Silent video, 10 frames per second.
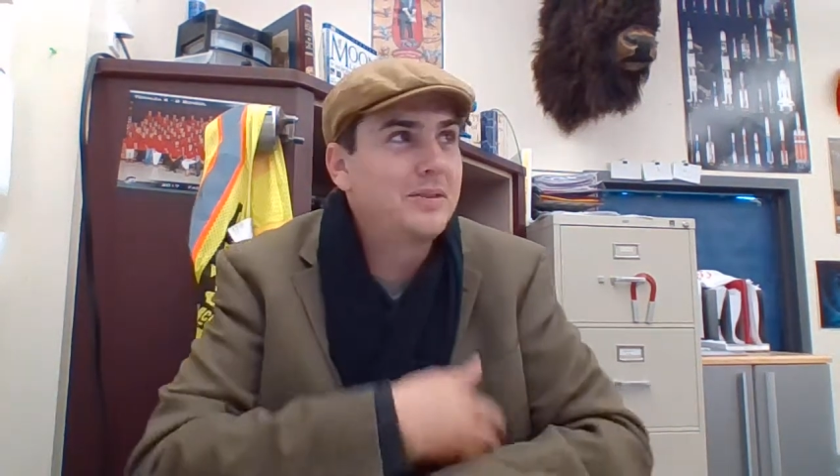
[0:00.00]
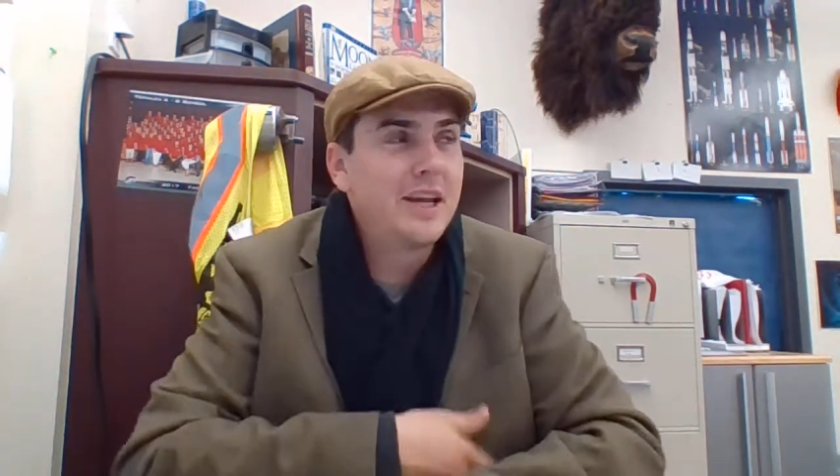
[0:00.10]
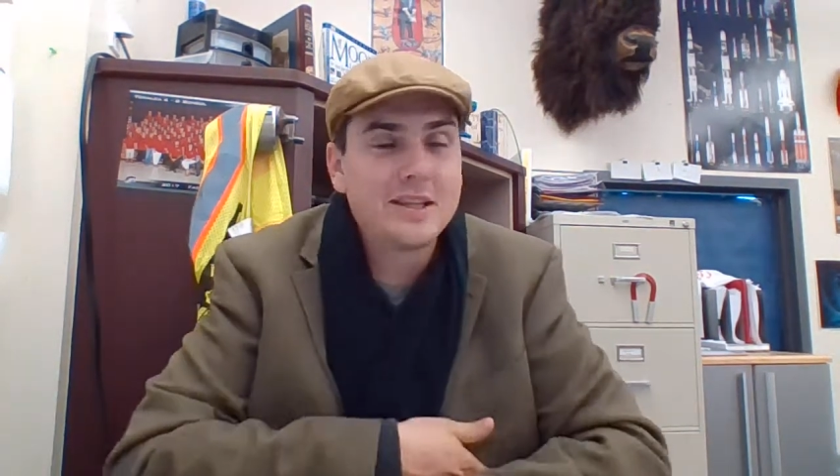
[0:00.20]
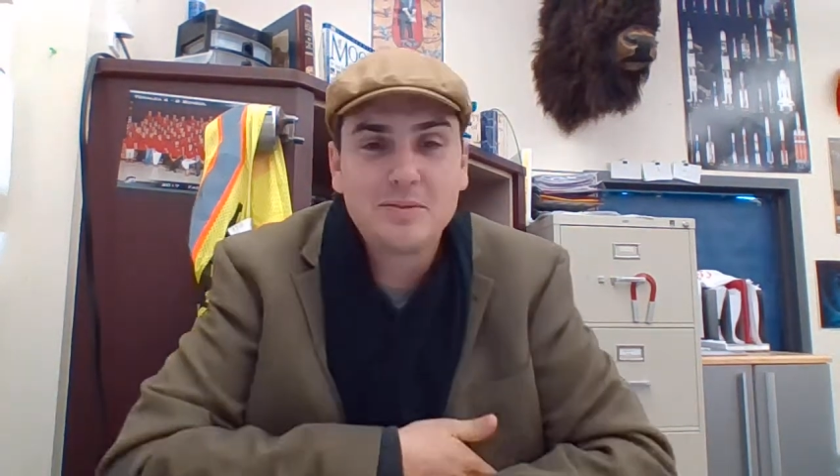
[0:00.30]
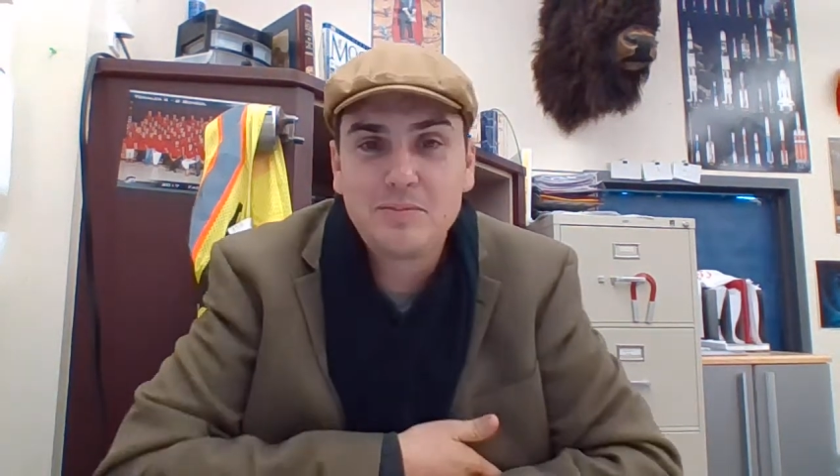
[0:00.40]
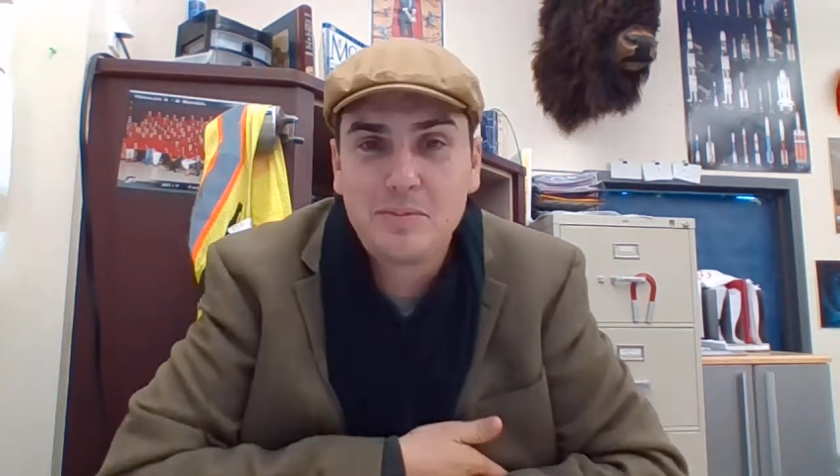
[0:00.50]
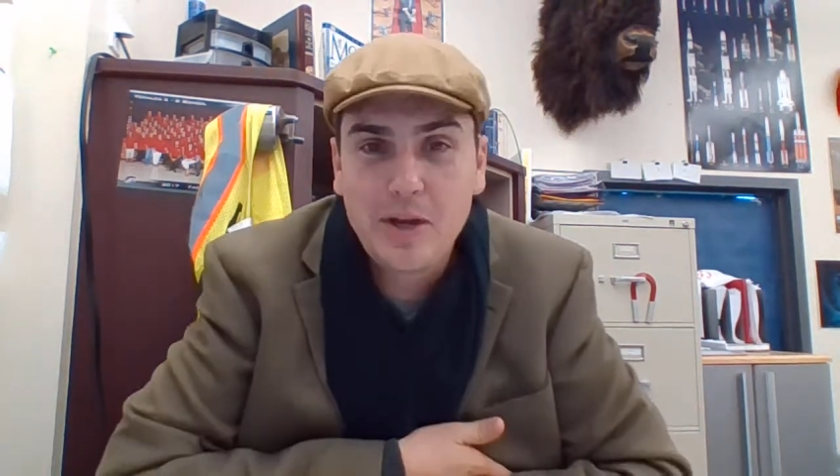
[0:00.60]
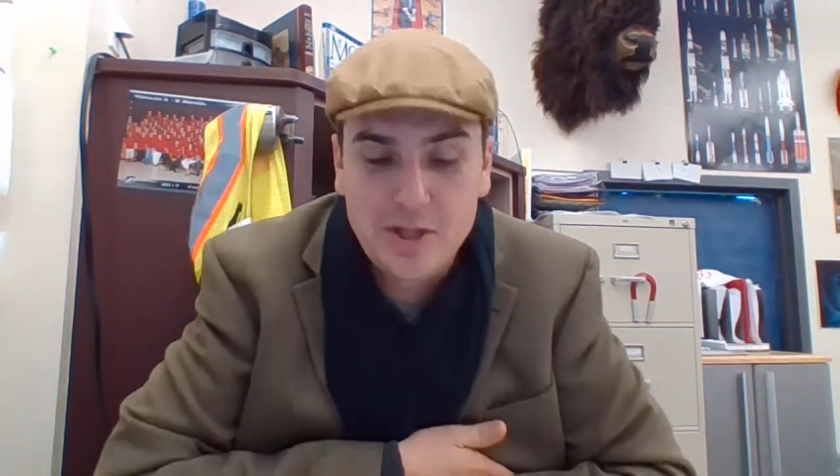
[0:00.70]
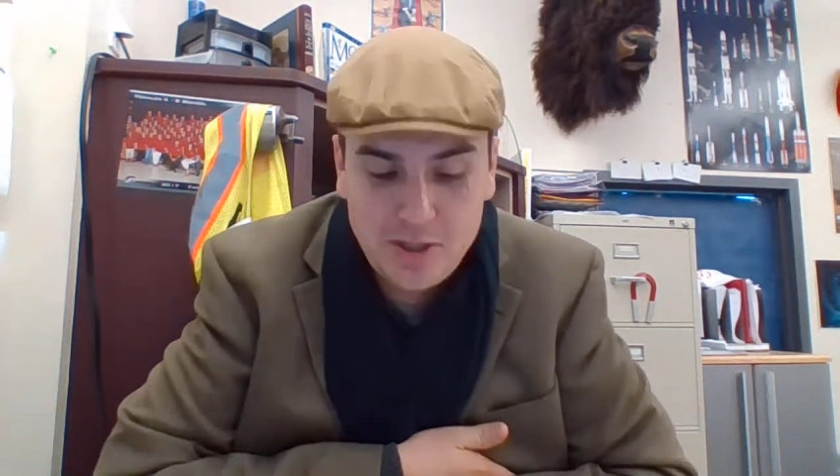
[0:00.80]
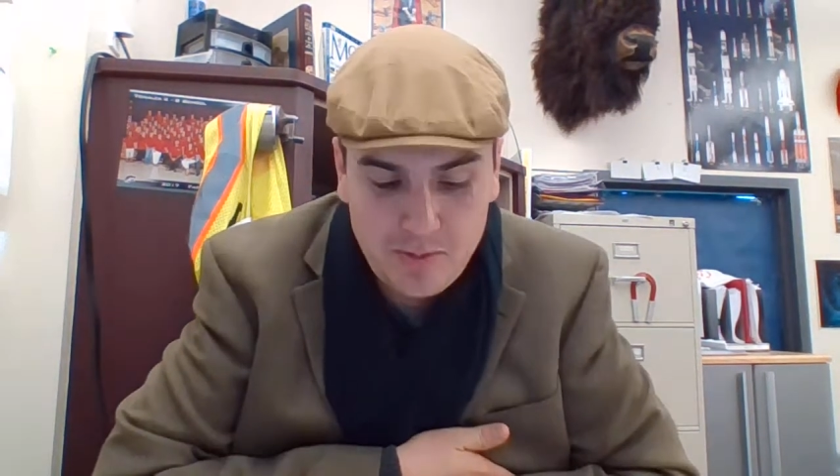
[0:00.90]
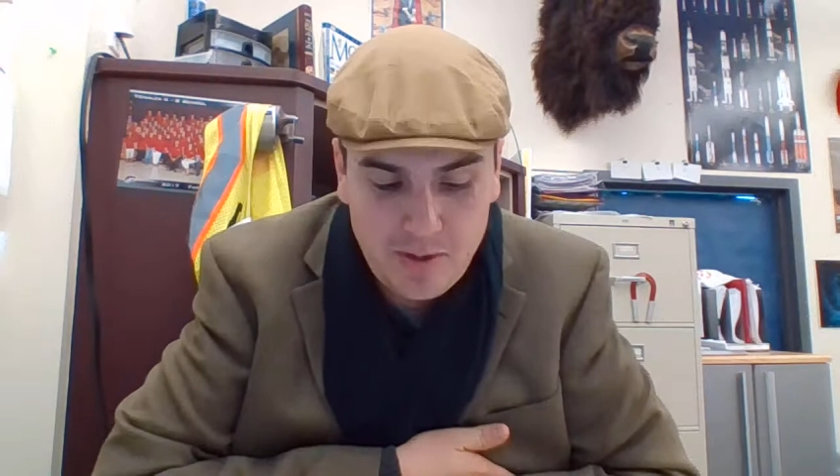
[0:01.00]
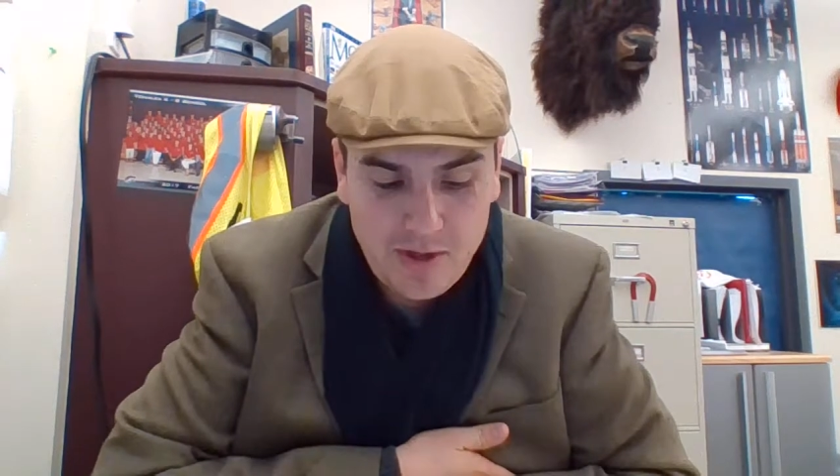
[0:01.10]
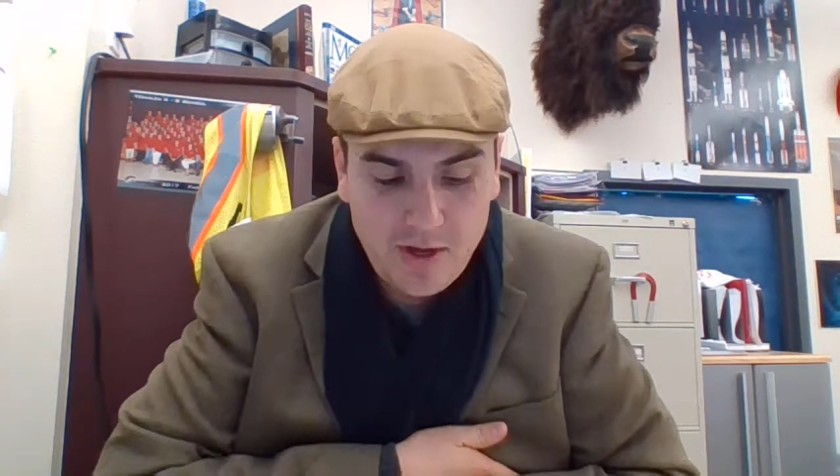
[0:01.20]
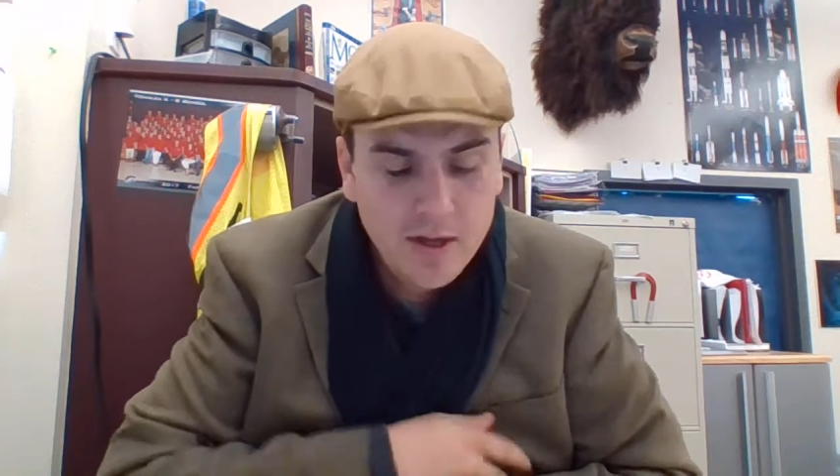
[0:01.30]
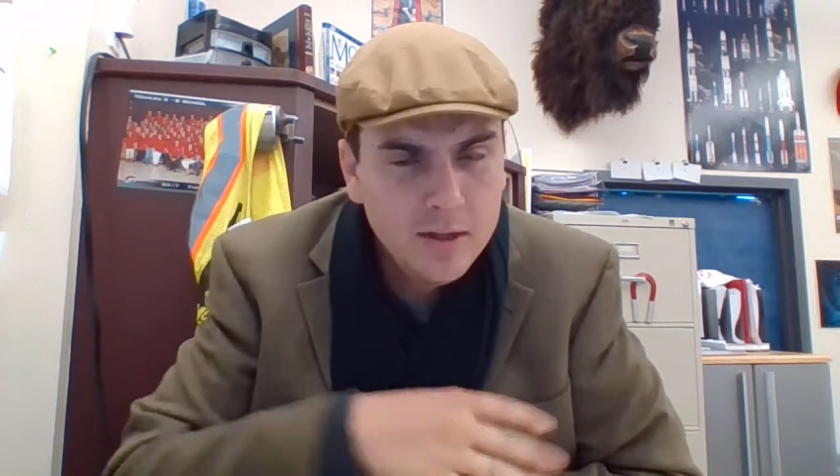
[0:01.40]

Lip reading: take some pictures with you.